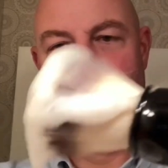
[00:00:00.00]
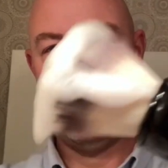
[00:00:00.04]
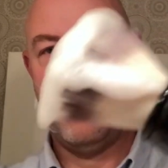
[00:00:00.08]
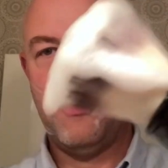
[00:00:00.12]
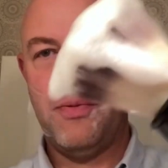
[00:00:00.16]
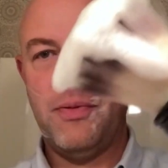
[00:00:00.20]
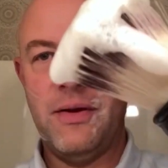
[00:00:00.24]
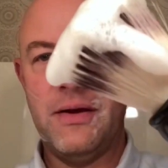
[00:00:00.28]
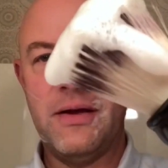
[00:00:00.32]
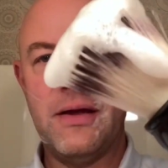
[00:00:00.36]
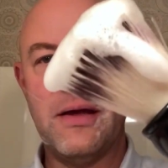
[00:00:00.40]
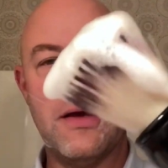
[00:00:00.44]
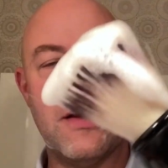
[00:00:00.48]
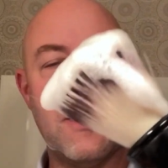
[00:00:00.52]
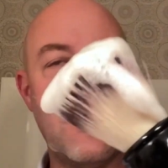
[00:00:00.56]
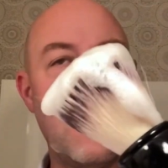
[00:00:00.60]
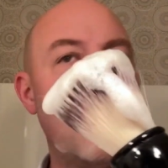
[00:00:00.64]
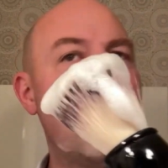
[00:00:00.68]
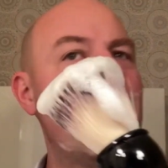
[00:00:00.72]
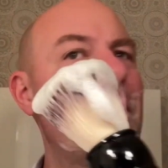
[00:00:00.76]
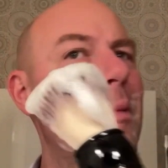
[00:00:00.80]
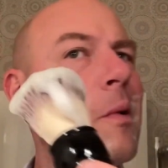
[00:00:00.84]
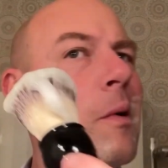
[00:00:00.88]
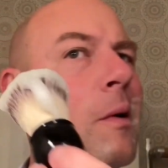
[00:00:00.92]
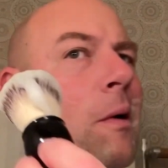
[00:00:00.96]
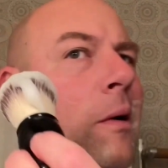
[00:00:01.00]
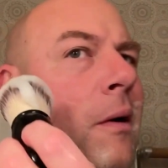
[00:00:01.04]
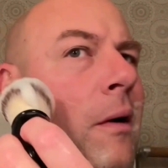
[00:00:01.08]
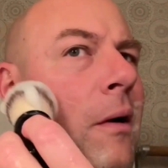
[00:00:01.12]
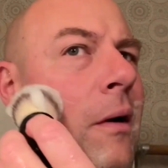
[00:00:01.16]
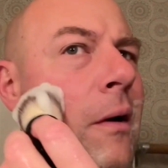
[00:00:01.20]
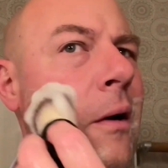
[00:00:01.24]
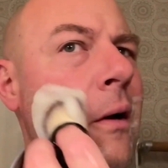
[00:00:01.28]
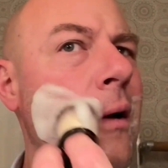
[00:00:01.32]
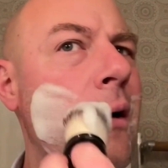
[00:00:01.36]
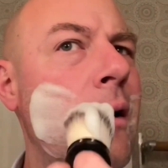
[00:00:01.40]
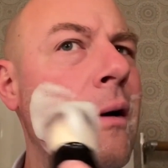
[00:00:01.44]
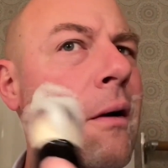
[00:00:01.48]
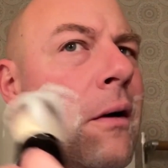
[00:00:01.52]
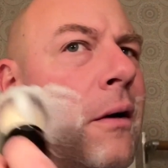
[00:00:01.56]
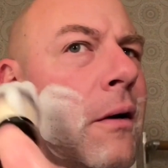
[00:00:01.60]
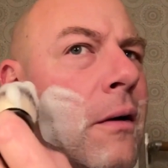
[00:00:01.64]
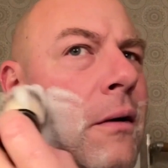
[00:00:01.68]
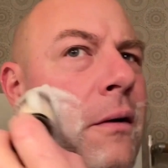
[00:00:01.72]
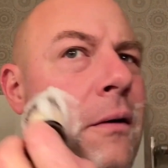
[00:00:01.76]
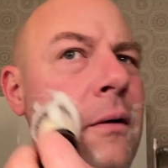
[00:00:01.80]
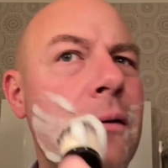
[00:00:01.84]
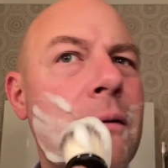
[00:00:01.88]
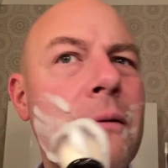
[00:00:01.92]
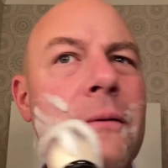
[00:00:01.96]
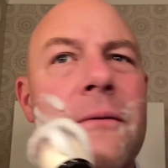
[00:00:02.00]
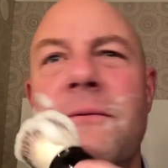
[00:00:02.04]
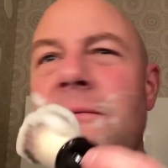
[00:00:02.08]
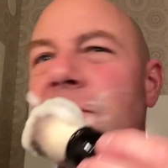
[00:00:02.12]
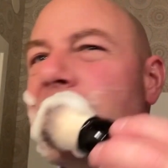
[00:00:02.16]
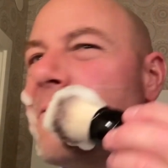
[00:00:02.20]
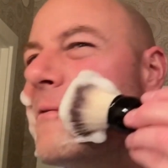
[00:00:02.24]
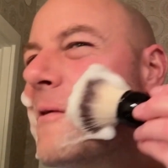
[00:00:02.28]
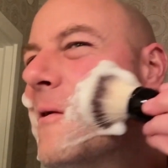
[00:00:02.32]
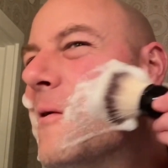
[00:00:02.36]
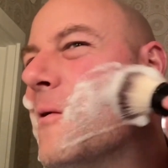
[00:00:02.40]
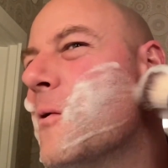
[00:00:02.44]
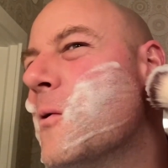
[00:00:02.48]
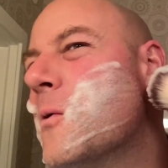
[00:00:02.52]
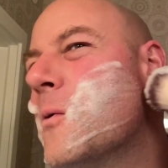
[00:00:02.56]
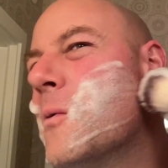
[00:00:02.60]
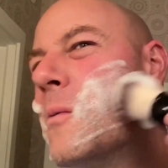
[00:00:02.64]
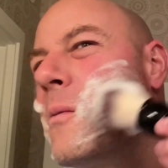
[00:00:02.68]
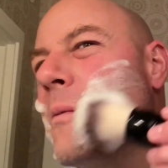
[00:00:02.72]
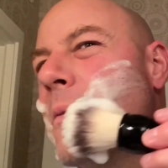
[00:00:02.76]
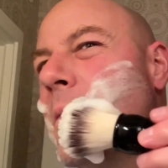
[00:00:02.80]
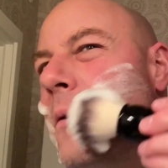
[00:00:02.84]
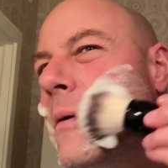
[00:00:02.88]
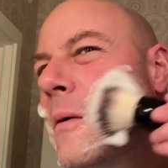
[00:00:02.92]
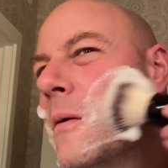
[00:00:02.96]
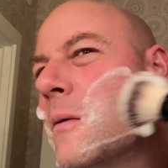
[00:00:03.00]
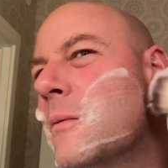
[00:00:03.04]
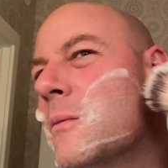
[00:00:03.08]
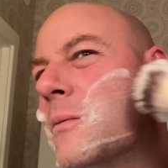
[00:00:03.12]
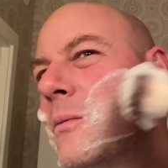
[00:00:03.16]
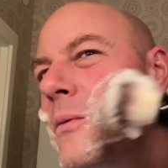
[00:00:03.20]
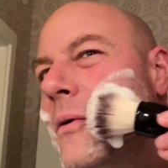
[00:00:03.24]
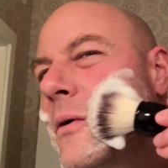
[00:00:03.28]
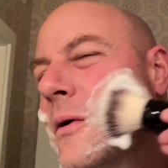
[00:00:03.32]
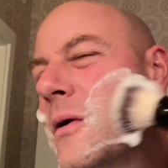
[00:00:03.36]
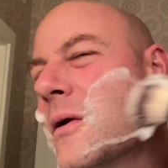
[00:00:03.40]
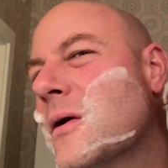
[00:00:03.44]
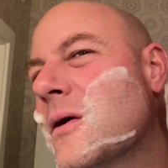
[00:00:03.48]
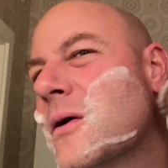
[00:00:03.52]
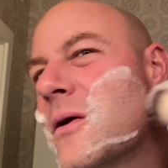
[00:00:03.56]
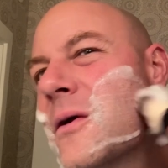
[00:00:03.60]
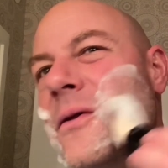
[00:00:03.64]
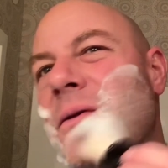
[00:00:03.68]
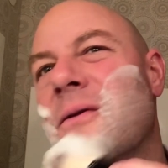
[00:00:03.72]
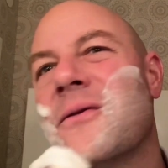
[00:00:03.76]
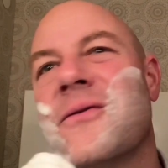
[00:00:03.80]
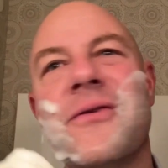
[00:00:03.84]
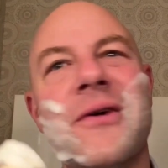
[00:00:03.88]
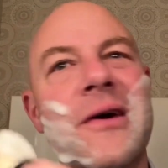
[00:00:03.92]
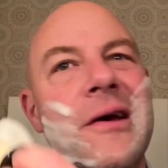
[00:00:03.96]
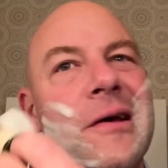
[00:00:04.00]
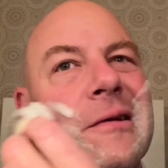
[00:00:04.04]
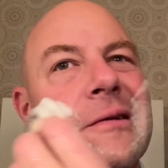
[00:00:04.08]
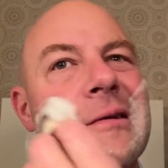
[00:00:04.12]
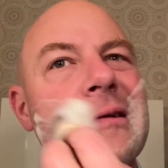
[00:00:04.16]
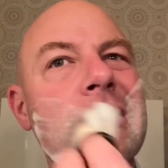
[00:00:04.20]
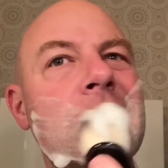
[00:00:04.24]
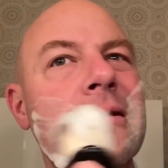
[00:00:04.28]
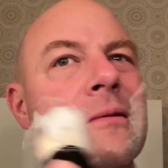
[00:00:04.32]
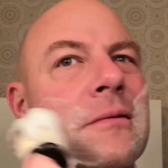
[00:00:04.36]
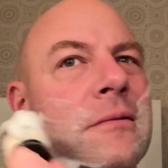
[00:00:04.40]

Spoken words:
picking up foam, putting it on the face.